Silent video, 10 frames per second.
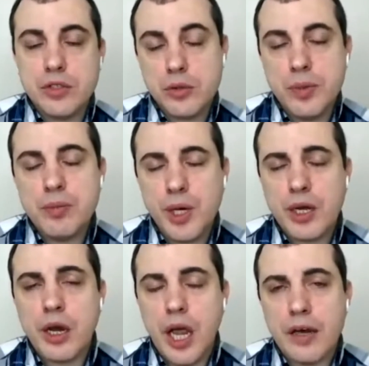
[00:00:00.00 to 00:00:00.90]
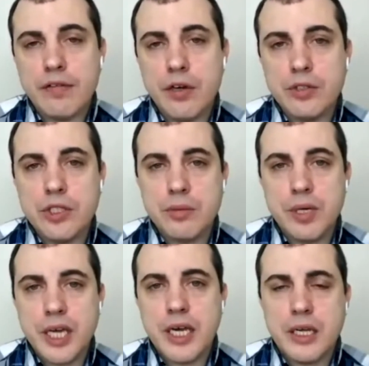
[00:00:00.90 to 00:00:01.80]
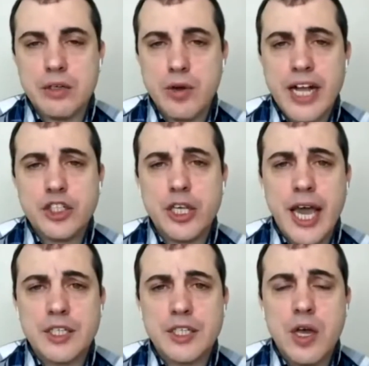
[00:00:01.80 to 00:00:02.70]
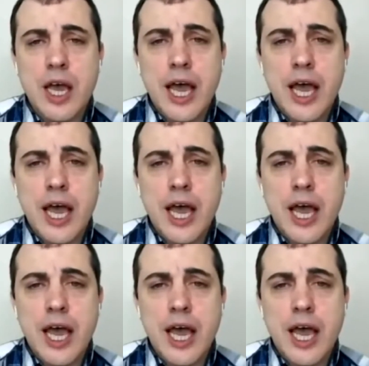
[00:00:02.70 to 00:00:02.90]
So people had a lot of nodes in the beginning, and gradually as